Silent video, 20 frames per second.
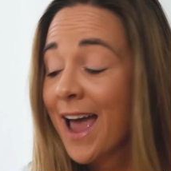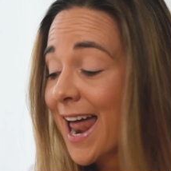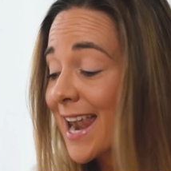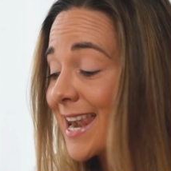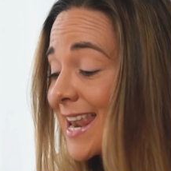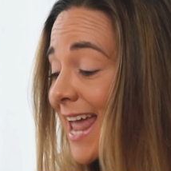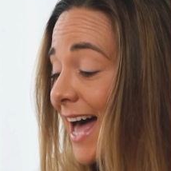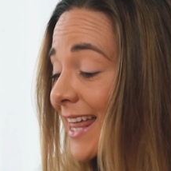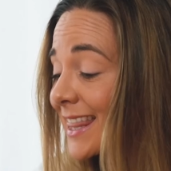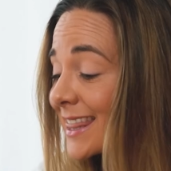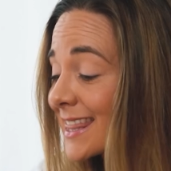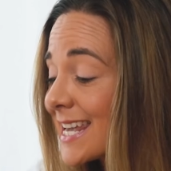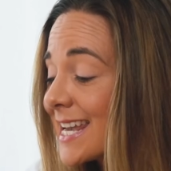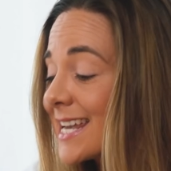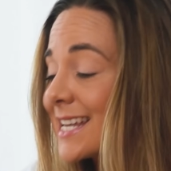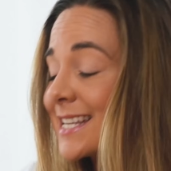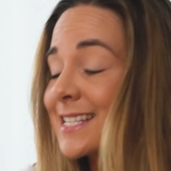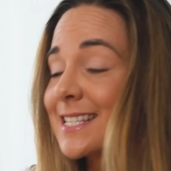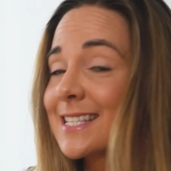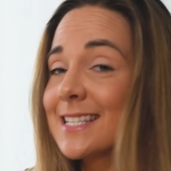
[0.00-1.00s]
Now
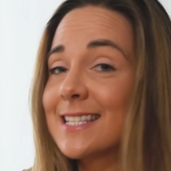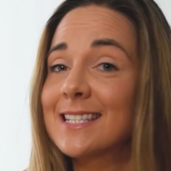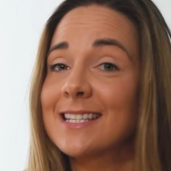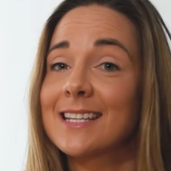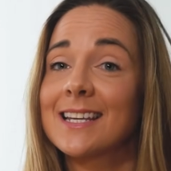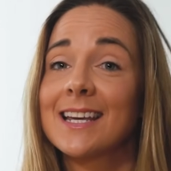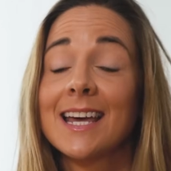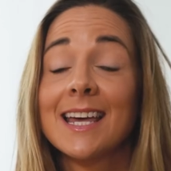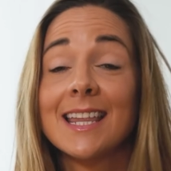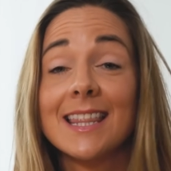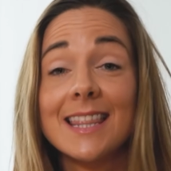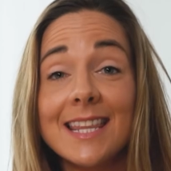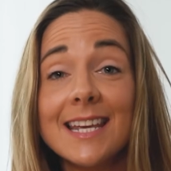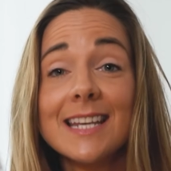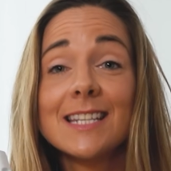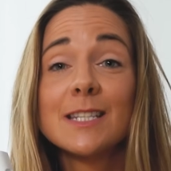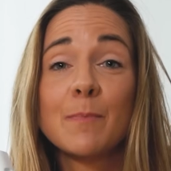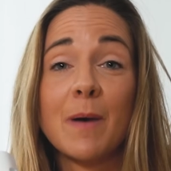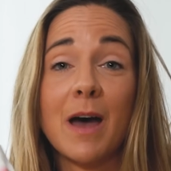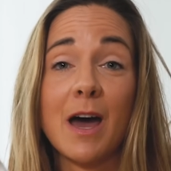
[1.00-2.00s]
this
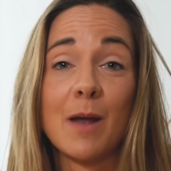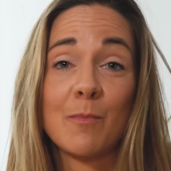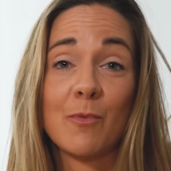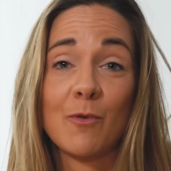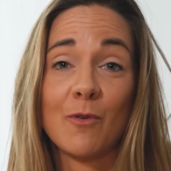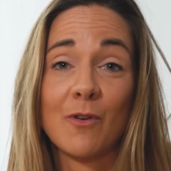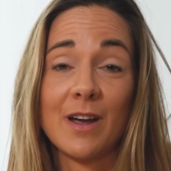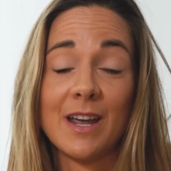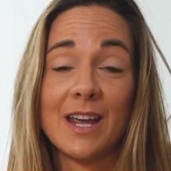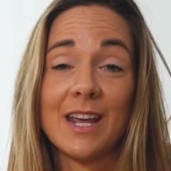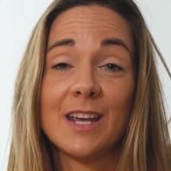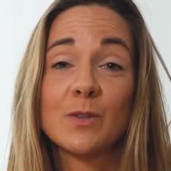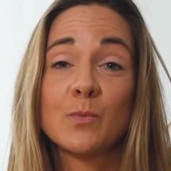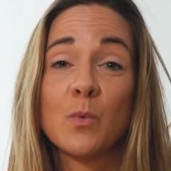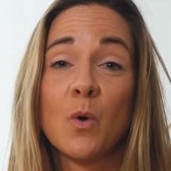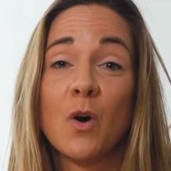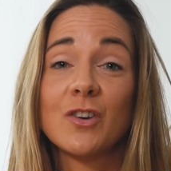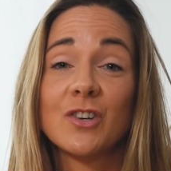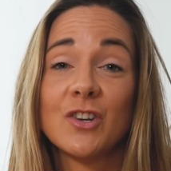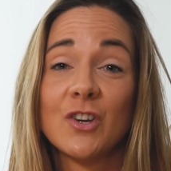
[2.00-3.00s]
bad boy is
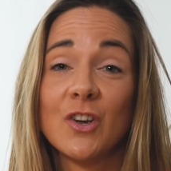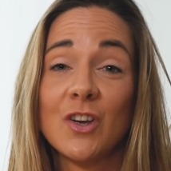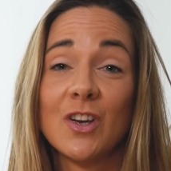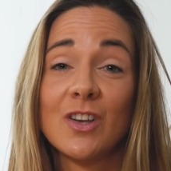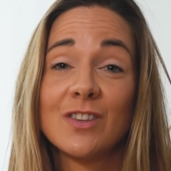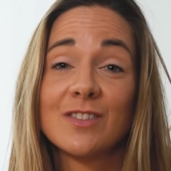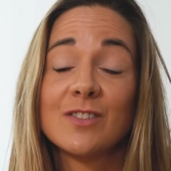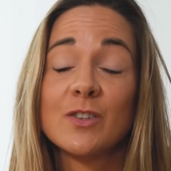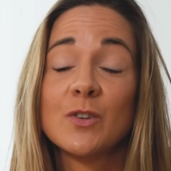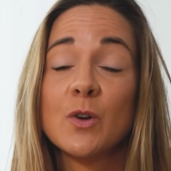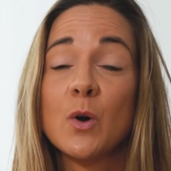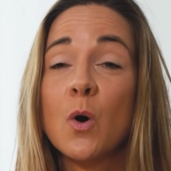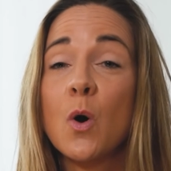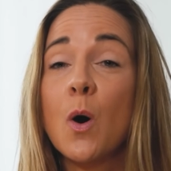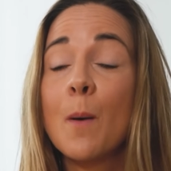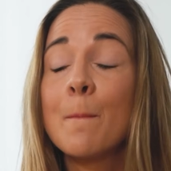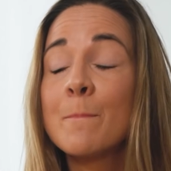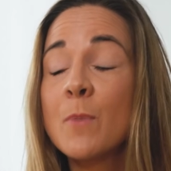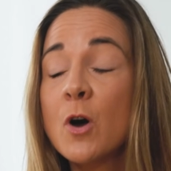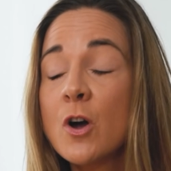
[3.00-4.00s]
what turns your
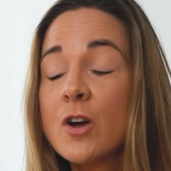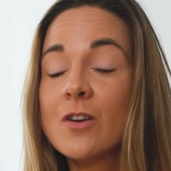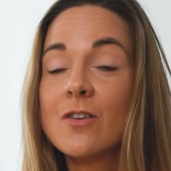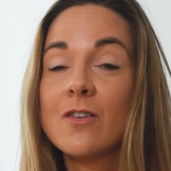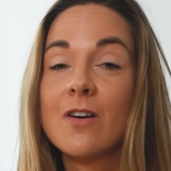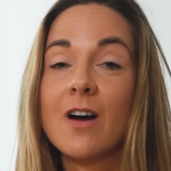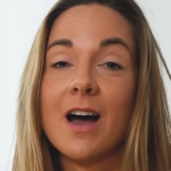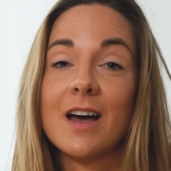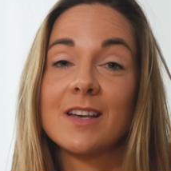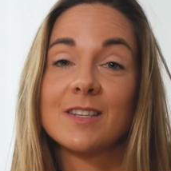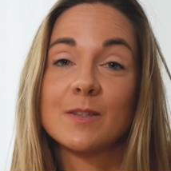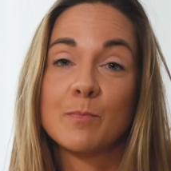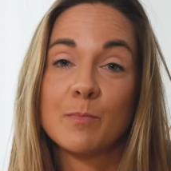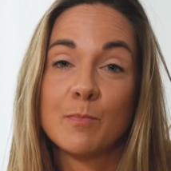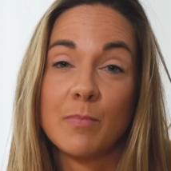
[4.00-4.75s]
motorized